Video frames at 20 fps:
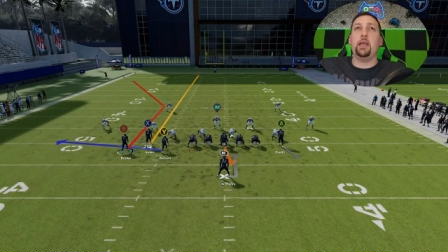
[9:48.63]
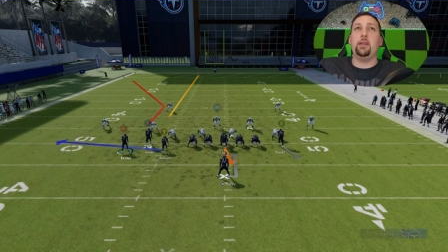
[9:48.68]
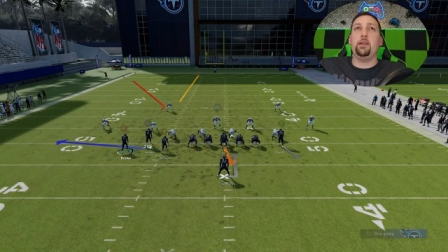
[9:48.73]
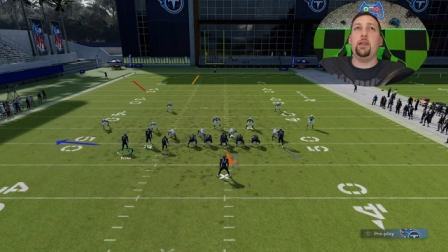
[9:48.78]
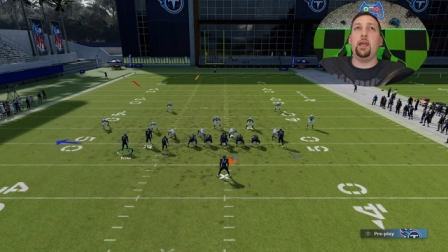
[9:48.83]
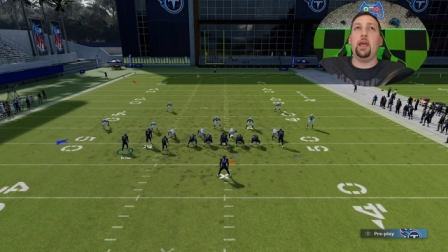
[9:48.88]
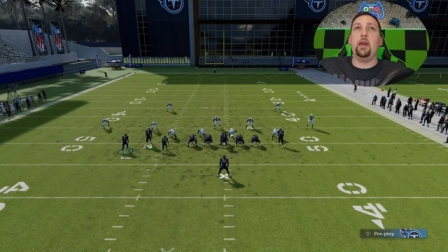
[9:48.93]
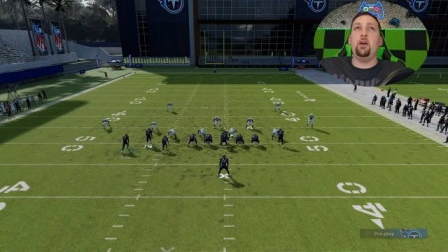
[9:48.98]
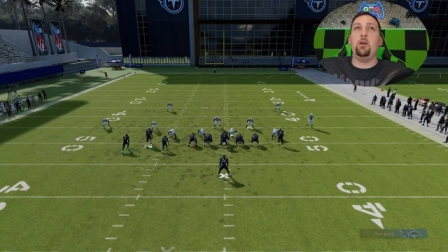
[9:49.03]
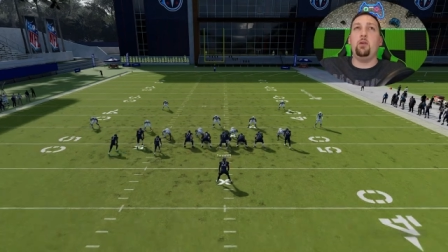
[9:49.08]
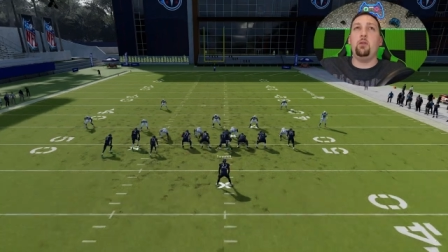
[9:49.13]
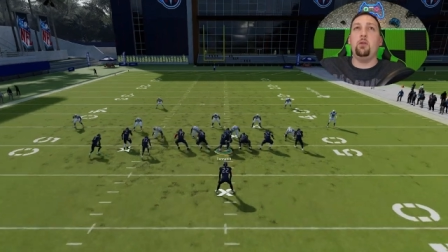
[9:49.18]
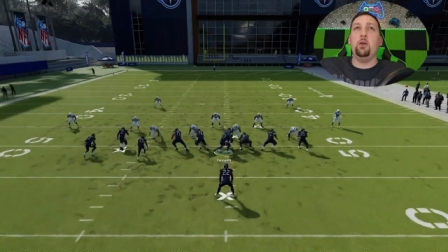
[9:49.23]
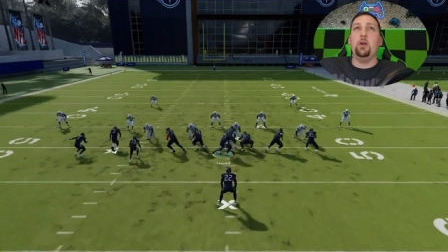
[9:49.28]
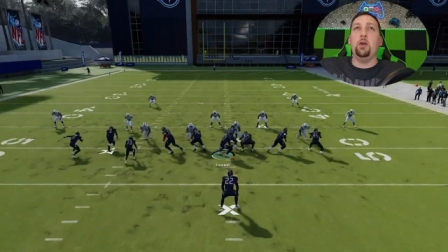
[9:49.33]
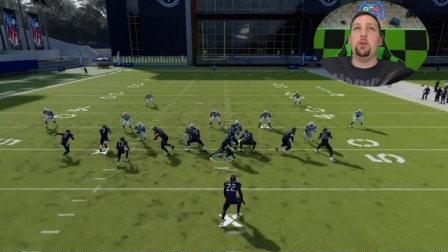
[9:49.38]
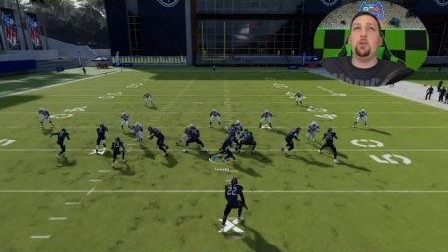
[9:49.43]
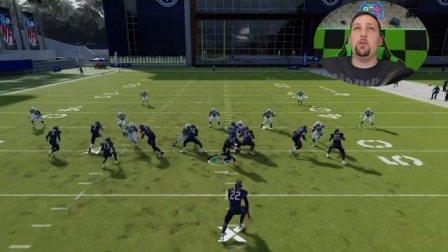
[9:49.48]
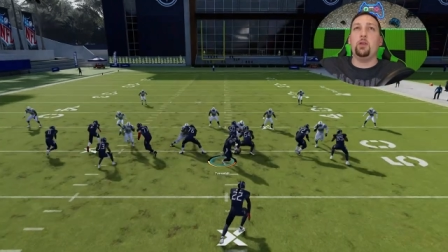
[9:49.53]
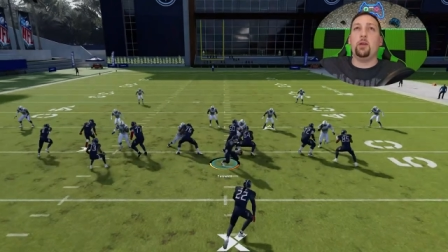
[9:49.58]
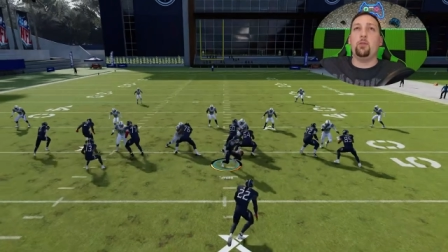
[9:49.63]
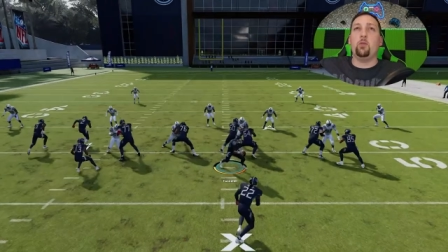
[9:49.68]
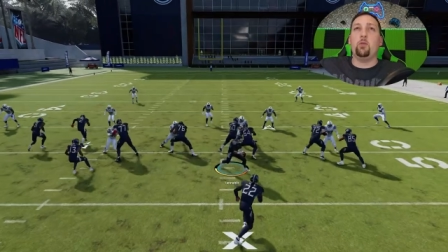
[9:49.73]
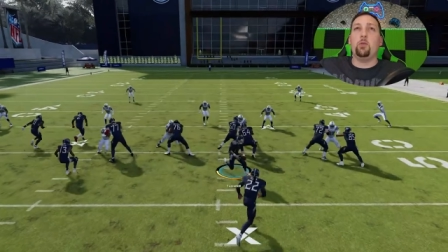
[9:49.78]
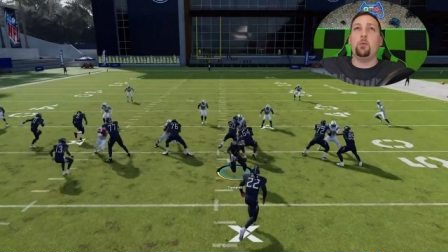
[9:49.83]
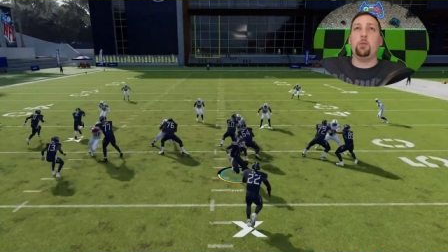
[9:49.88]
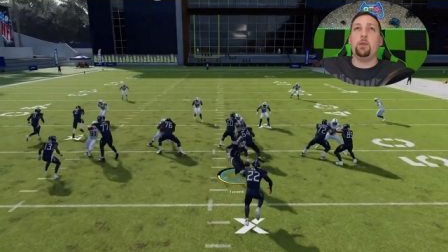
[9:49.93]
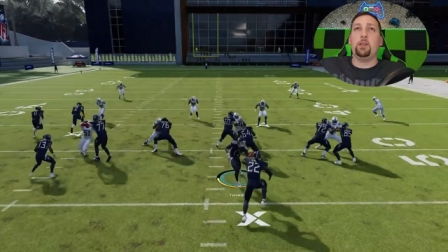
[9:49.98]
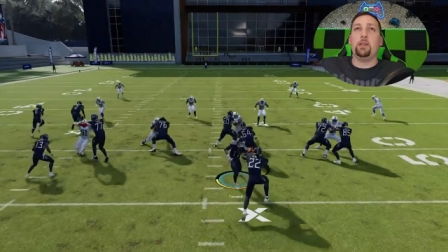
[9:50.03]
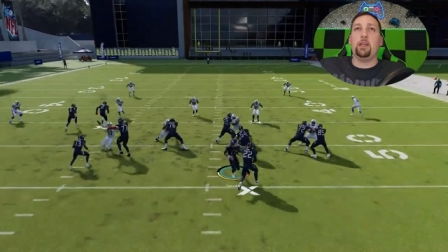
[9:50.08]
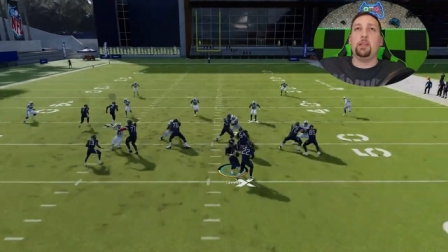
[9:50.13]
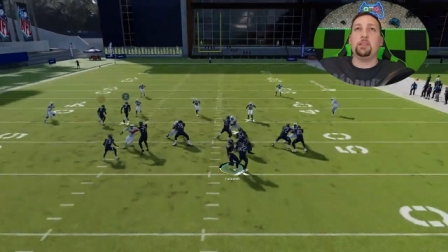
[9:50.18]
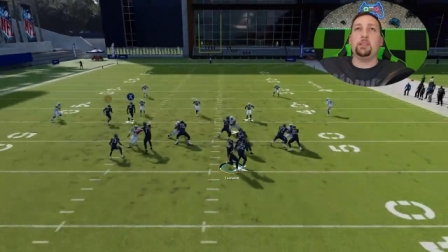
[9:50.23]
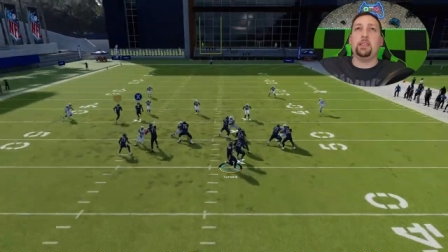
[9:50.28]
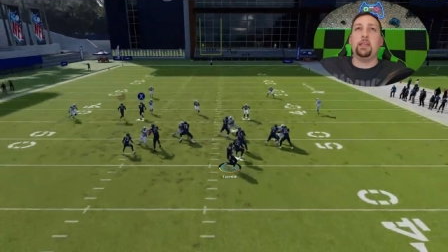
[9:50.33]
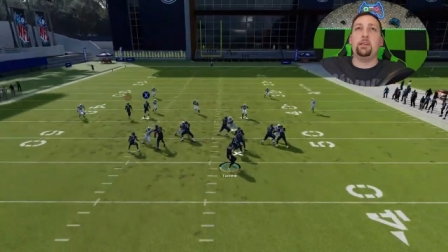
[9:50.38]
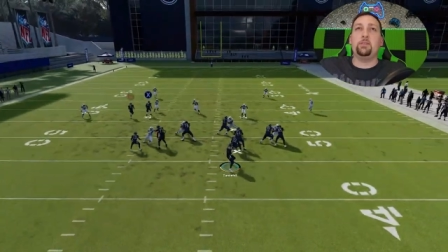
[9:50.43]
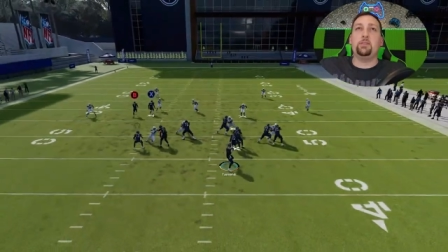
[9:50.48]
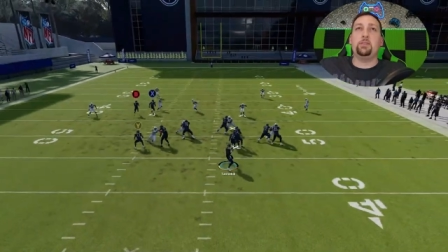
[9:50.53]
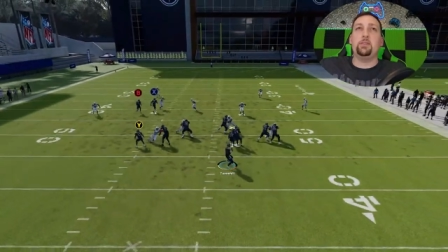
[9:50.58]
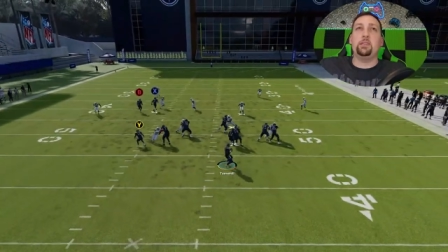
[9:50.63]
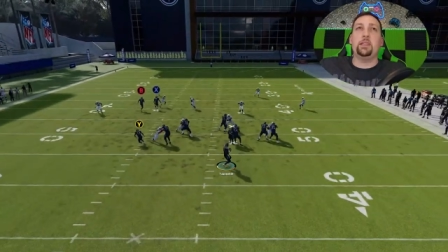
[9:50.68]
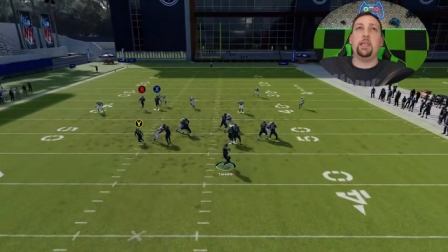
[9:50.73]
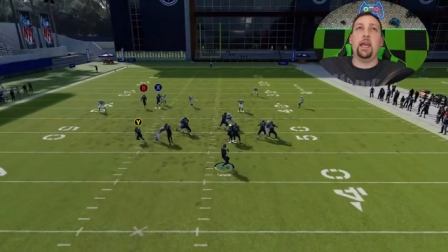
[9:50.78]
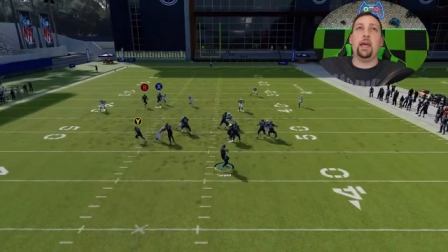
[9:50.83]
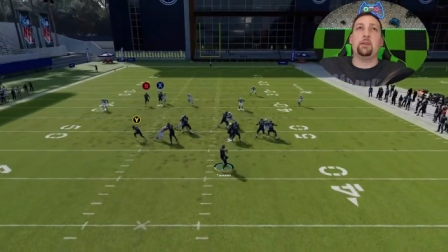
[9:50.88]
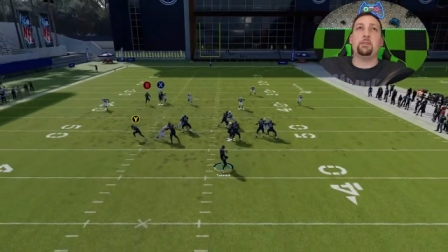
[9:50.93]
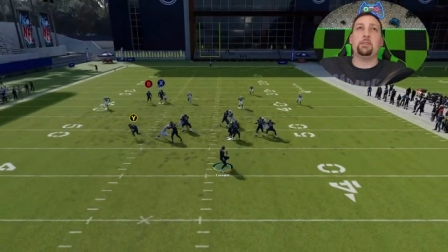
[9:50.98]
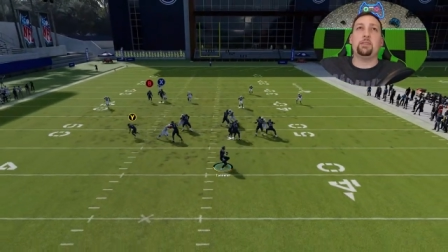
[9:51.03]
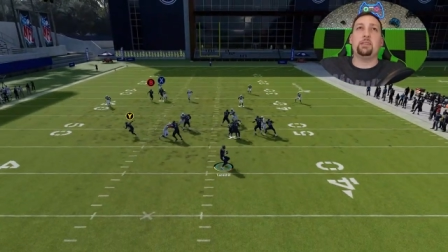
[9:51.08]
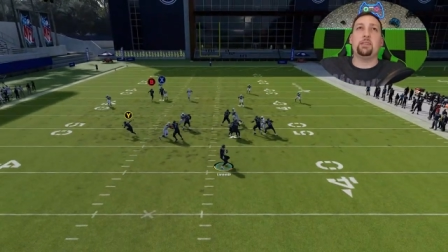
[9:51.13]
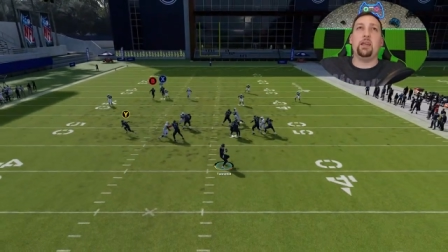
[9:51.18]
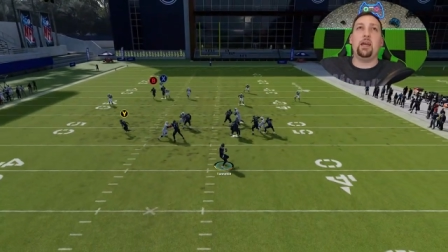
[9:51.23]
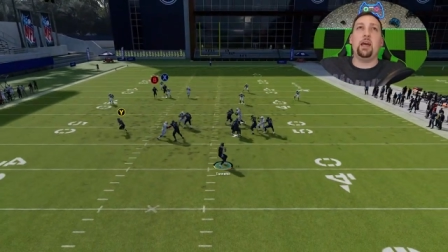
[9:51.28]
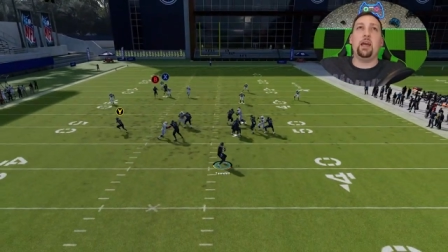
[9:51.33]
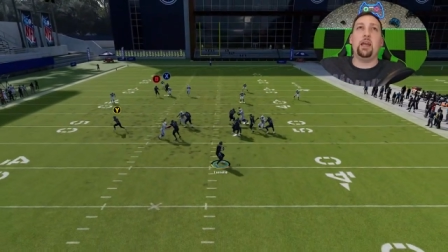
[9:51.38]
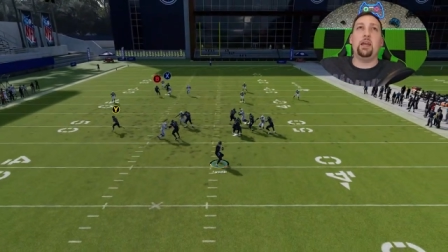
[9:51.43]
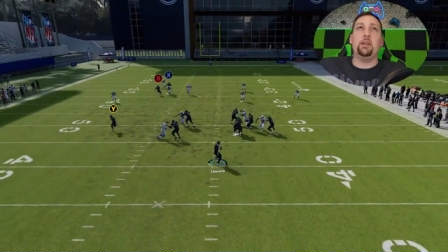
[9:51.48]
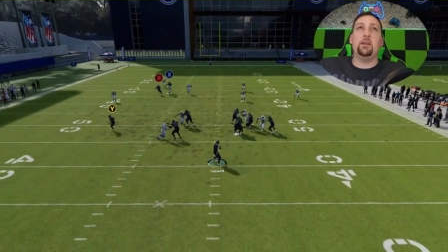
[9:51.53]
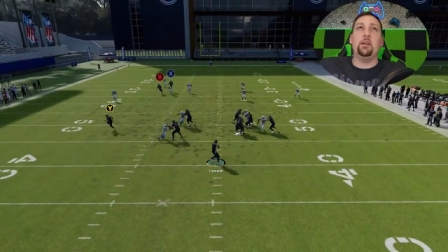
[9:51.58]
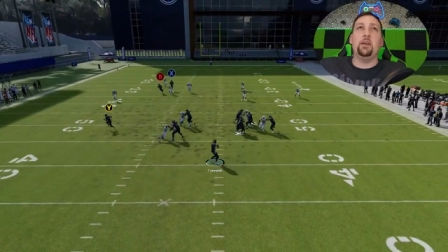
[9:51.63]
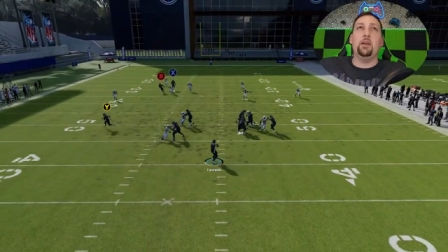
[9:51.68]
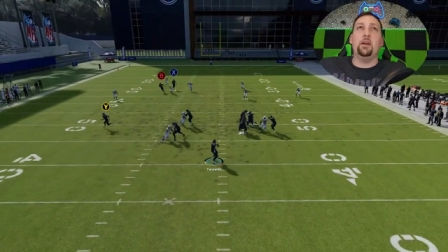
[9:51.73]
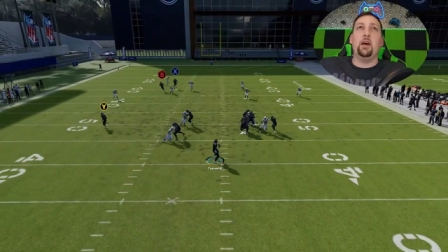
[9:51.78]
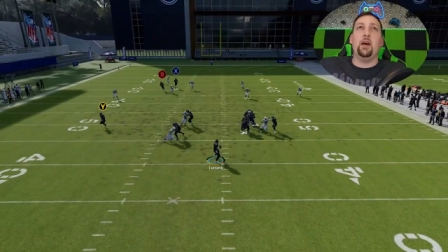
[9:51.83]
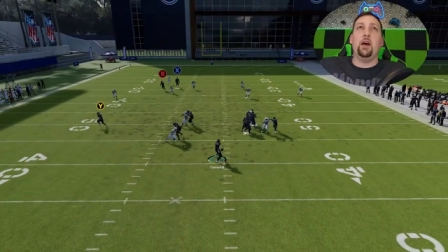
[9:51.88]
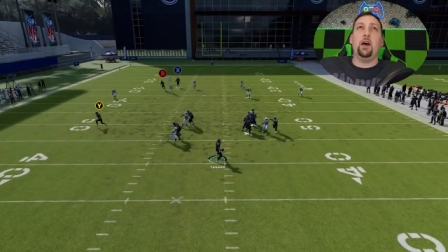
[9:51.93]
and now you'll have a one-play touchdown to the outside